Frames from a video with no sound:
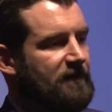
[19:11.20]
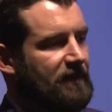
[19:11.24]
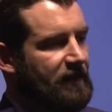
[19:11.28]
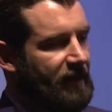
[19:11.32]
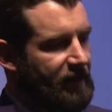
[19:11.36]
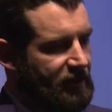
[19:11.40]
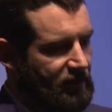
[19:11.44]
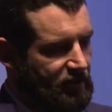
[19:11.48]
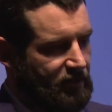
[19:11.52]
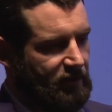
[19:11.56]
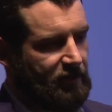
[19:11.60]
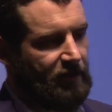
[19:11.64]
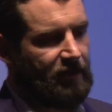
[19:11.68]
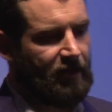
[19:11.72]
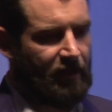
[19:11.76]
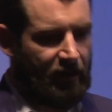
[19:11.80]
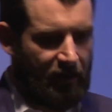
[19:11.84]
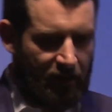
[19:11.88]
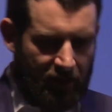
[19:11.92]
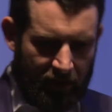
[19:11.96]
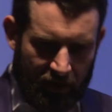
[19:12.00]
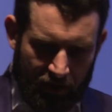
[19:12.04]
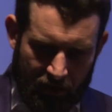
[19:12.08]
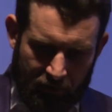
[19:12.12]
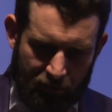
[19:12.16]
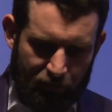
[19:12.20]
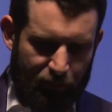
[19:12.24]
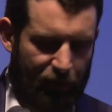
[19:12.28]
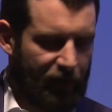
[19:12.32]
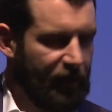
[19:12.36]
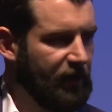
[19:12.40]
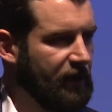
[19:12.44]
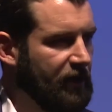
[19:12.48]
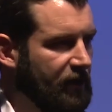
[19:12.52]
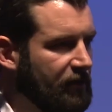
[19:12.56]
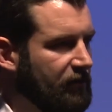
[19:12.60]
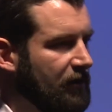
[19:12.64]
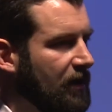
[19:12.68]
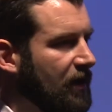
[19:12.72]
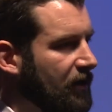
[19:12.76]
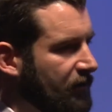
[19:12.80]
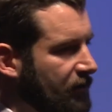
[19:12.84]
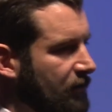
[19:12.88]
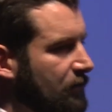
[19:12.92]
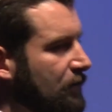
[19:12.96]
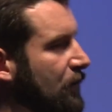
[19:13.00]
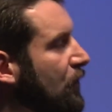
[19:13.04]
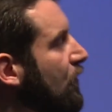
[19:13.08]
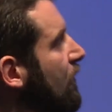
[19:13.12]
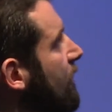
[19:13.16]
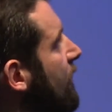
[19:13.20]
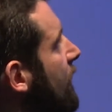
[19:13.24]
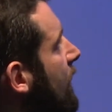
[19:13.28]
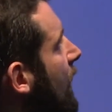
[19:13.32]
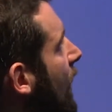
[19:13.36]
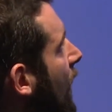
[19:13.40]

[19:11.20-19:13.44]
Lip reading: and actually breaking ground and moving